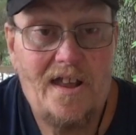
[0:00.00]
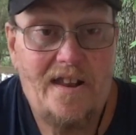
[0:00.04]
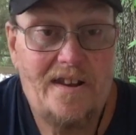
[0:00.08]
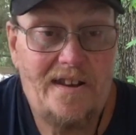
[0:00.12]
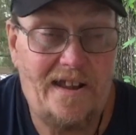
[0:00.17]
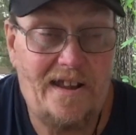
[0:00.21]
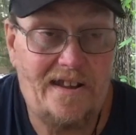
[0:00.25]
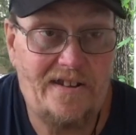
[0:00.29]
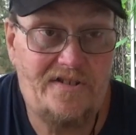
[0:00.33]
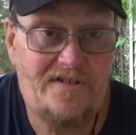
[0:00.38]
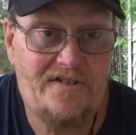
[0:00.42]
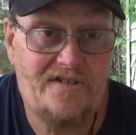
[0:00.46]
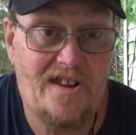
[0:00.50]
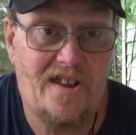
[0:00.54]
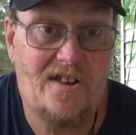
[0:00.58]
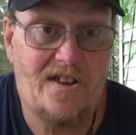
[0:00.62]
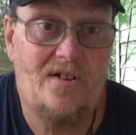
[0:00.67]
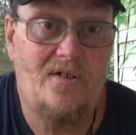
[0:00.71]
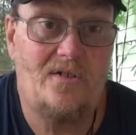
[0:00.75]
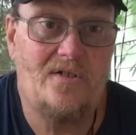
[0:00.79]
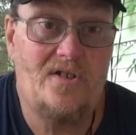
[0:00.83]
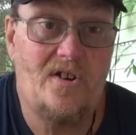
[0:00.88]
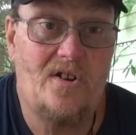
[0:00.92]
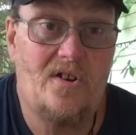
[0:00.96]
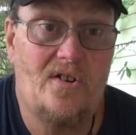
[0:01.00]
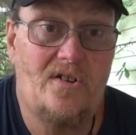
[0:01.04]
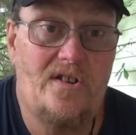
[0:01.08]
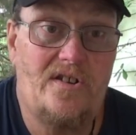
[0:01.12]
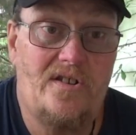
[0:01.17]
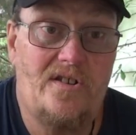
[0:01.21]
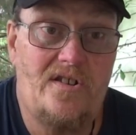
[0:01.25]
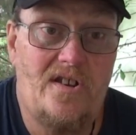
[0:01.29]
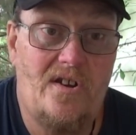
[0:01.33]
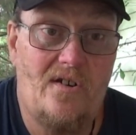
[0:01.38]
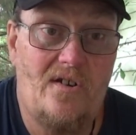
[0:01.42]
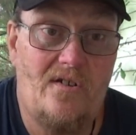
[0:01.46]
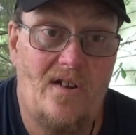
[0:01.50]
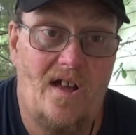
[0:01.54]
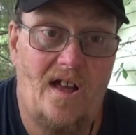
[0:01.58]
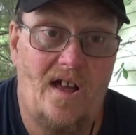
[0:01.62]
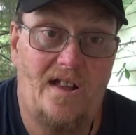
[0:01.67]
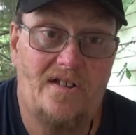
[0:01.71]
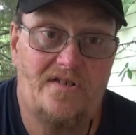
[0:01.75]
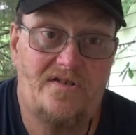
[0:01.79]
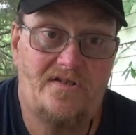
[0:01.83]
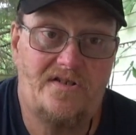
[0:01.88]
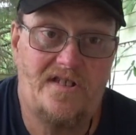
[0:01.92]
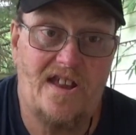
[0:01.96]
Now your
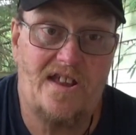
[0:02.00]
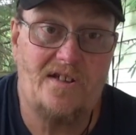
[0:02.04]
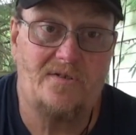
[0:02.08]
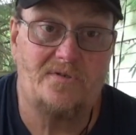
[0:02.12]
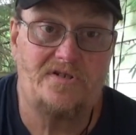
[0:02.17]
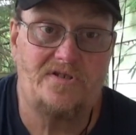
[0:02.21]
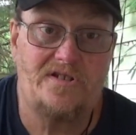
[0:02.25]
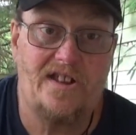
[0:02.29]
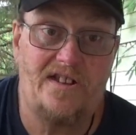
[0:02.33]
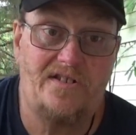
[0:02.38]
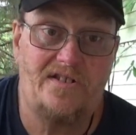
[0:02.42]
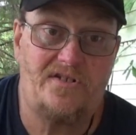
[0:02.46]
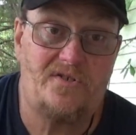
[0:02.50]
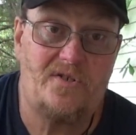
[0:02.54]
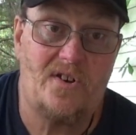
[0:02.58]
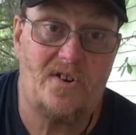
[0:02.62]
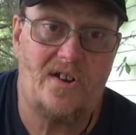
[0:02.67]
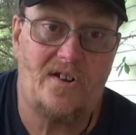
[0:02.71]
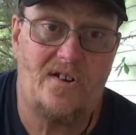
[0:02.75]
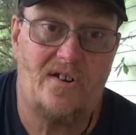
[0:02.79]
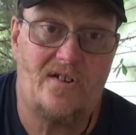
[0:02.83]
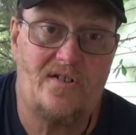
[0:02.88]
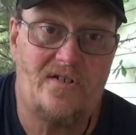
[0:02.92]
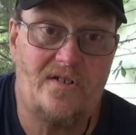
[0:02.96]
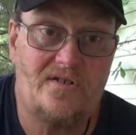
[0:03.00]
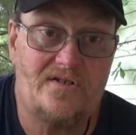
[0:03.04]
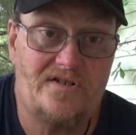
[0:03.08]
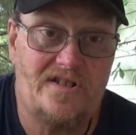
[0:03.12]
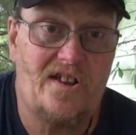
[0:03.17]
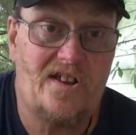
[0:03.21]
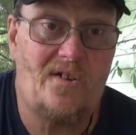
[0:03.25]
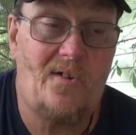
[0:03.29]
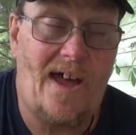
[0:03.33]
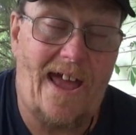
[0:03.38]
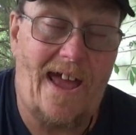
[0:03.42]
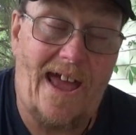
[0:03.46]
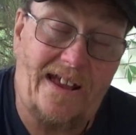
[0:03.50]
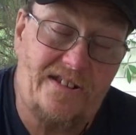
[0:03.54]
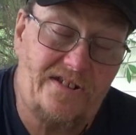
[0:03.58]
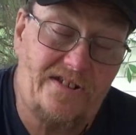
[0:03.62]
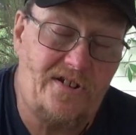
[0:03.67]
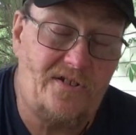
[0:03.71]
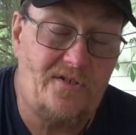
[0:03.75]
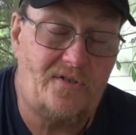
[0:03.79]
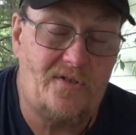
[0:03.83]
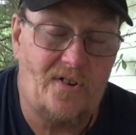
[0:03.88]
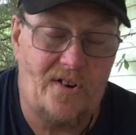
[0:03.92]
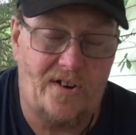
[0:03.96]
single stage trigger, single
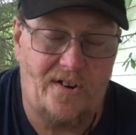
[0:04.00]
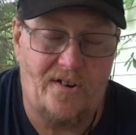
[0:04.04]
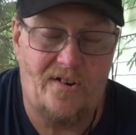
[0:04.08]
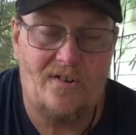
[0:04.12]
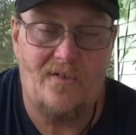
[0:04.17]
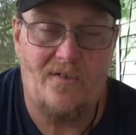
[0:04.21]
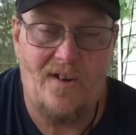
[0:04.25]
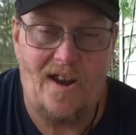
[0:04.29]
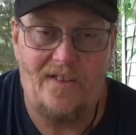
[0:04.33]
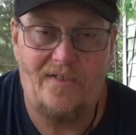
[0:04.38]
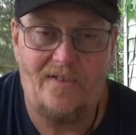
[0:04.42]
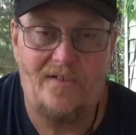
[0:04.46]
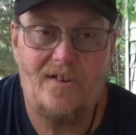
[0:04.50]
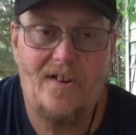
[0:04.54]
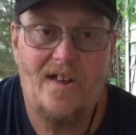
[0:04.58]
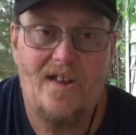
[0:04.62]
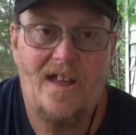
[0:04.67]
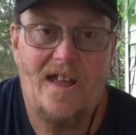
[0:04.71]
action trigger rather,